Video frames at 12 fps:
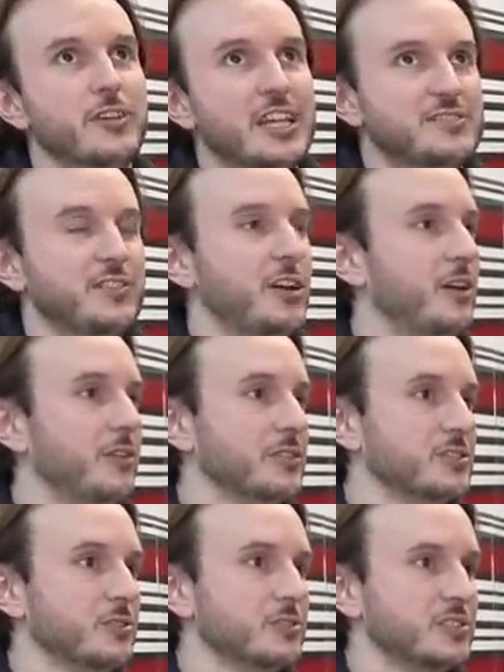S V R
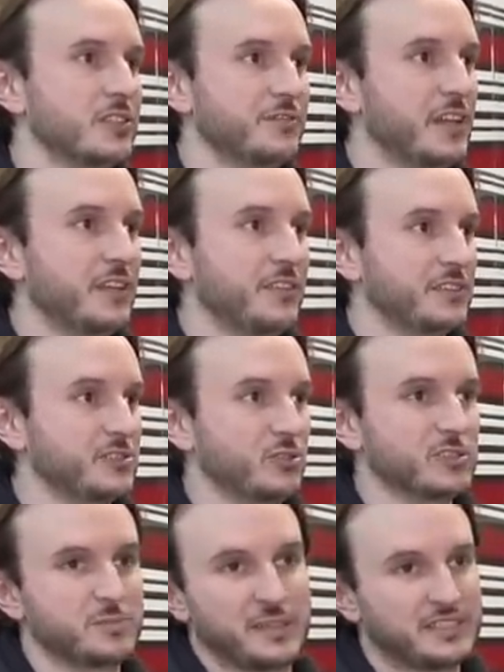exhaust and Defender
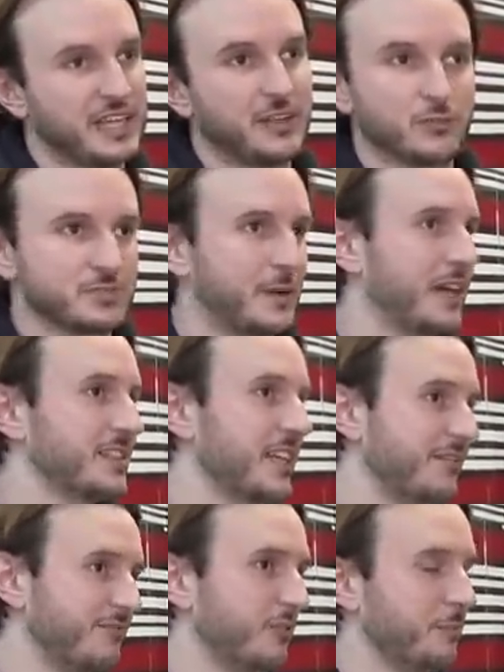exhaust make ten horsepower,
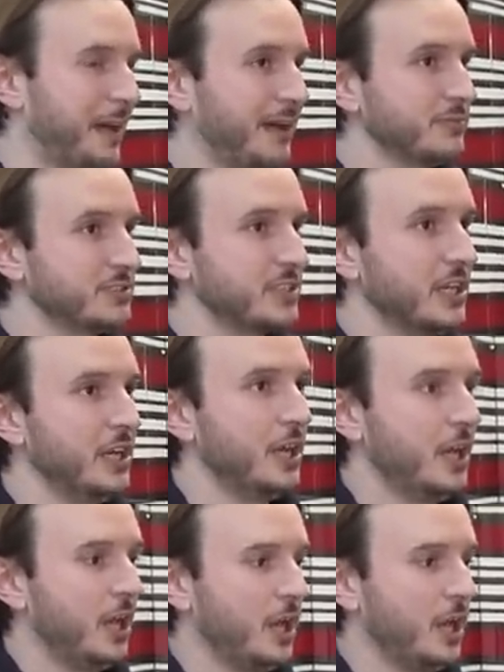ten foot pounds. Oh, wow.